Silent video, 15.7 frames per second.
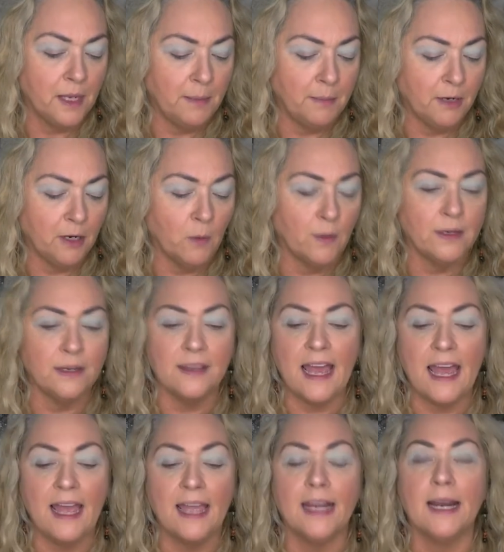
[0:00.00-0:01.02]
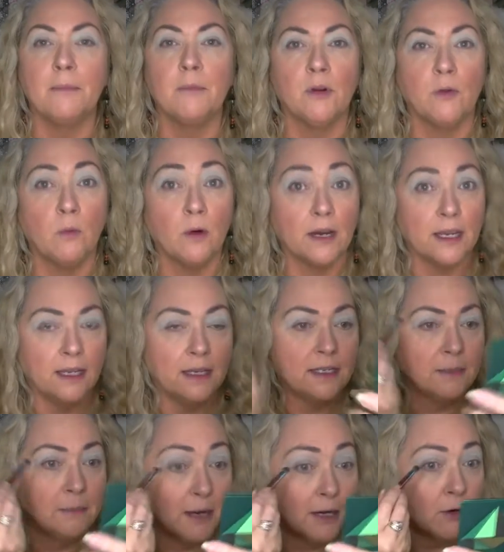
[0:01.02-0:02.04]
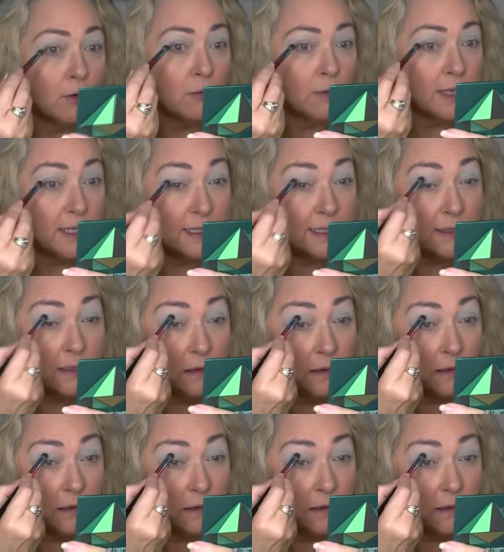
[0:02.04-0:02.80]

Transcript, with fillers: I'm going to go into that and I'm going to work it into my crease.